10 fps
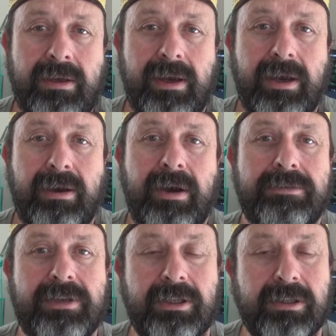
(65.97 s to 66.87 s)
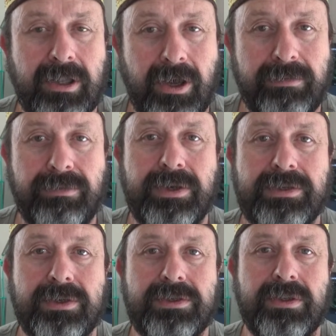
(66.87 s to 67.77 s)
Uh, I've done a lot of
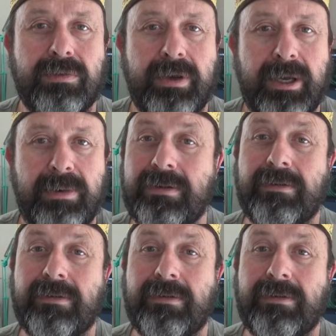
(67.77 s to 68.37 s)
research on the web.